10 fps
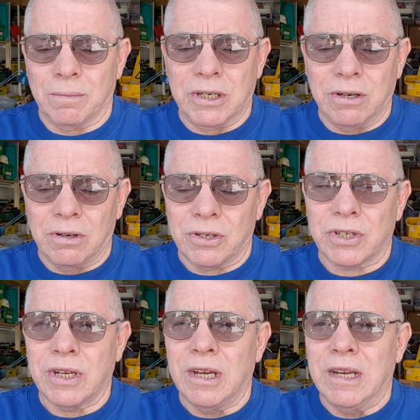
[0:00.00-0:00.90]
The material
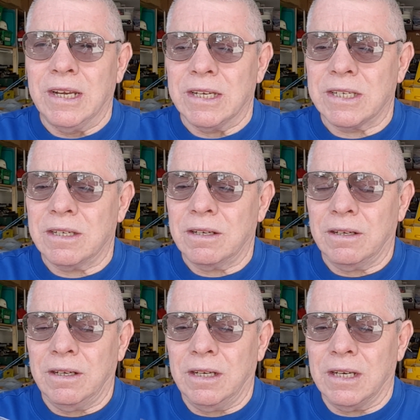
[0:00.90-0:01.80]
is
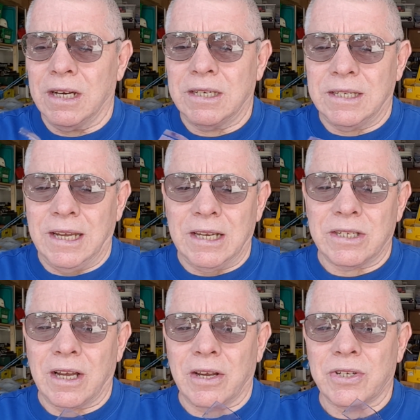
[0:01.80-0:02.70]
in a
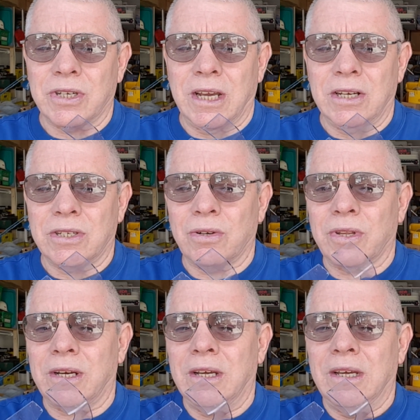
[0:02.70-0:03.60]
tensile state so
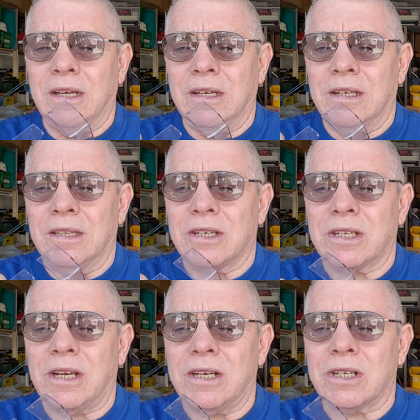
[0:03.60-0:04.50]
that the
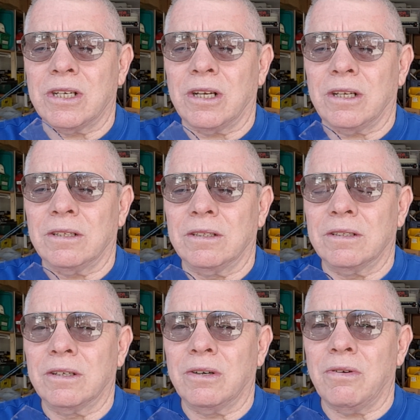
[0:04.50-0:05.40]
slightest little
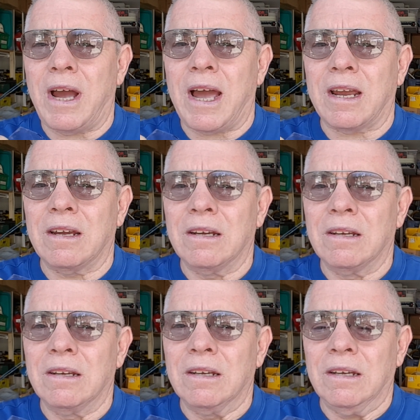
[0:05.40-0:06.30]
crack
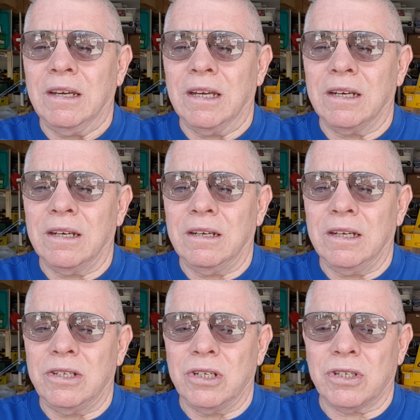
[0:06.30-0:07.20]
and
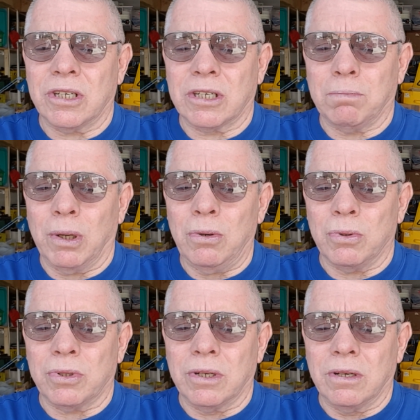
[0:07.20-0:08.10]
it just
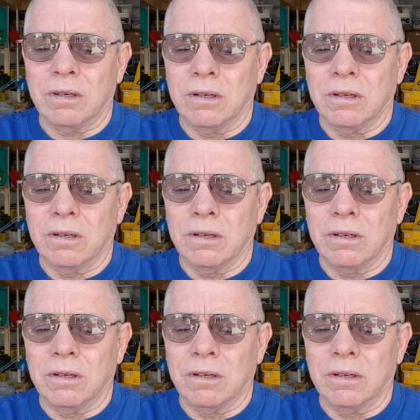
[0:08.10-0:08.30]
explodes.